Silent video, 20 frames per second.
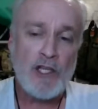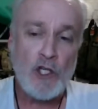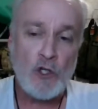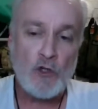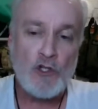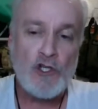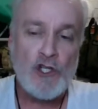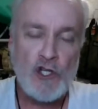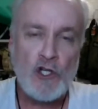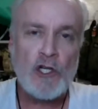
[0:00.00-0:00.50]

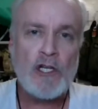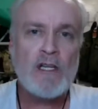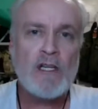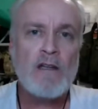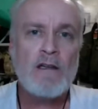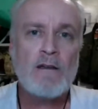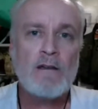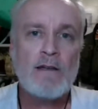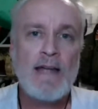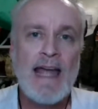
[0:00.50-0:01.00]
You
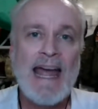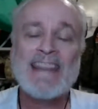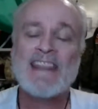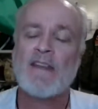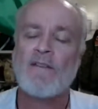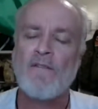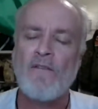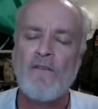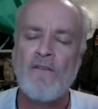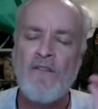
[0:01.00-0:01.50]
should,
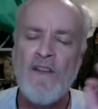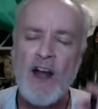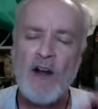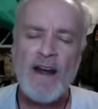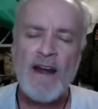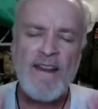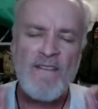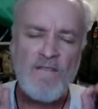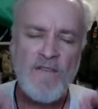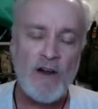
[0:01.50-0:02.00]
at the
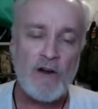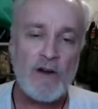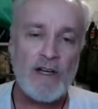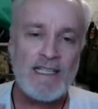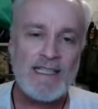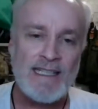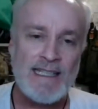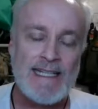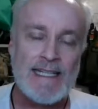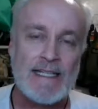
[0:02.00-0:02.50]
very,
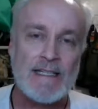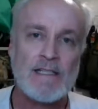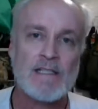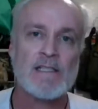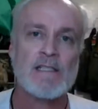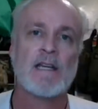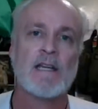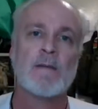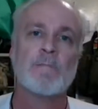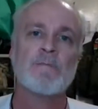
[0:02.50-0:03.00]
very
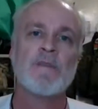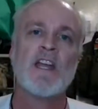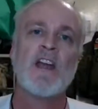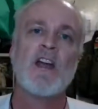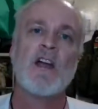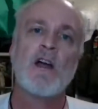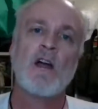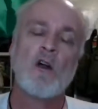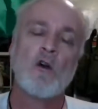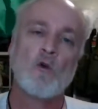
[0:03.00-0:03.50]
least,
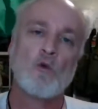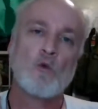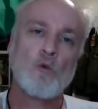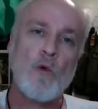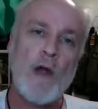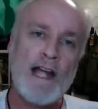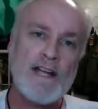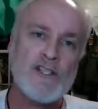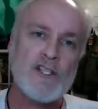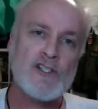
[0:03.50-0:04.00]

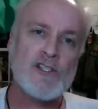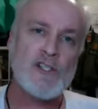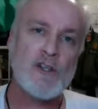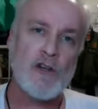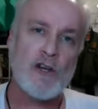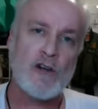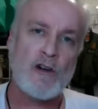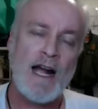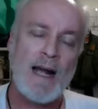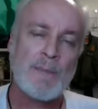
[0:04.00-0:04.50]

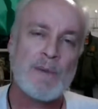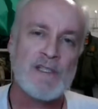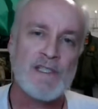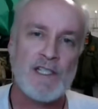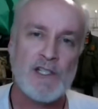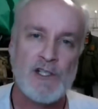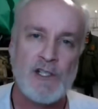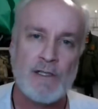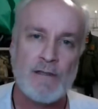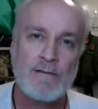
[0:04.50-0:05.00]
register your
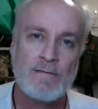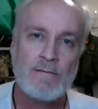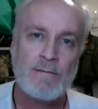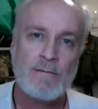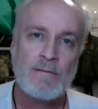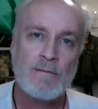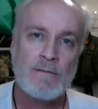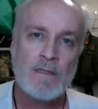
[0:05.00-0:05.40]
opposition.